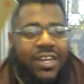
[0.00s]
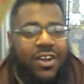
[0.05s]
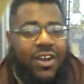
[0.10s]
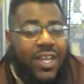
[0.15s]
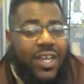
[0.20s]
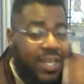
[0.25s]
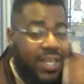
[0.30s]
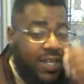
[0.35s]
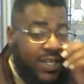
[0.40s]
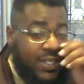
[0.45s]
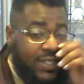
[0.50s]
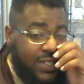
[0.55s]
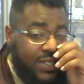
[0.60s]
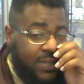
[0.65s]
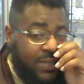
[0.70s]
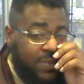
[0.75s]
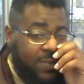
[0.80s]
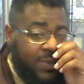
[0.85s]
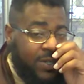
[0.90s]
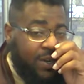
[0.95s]
our heads,
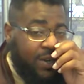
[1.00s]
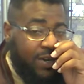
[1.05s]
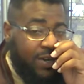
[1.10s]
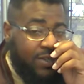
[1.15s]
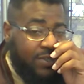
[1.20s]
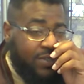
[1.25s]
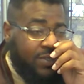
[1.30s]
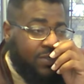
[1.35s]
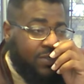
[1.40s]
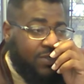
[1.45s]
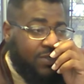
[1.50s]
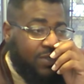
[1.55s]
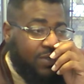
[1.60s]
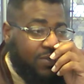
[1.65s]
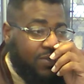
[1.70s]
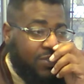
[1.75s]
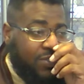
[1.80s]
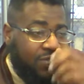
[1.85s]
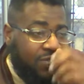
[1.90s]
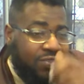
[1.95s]
it's where our you know
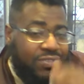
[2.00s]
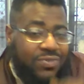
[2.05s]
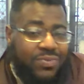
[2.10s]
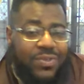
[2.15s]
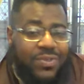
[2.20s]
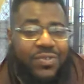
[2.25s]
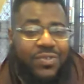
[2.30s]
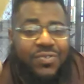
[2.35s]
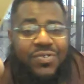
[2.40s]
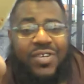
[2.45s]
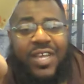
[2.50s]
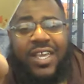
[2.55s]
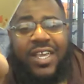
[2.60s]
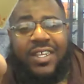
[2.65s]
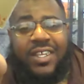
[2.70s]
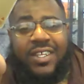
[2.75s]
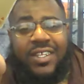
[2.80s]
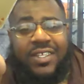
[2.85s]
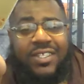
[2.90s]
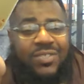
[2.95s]
children were created,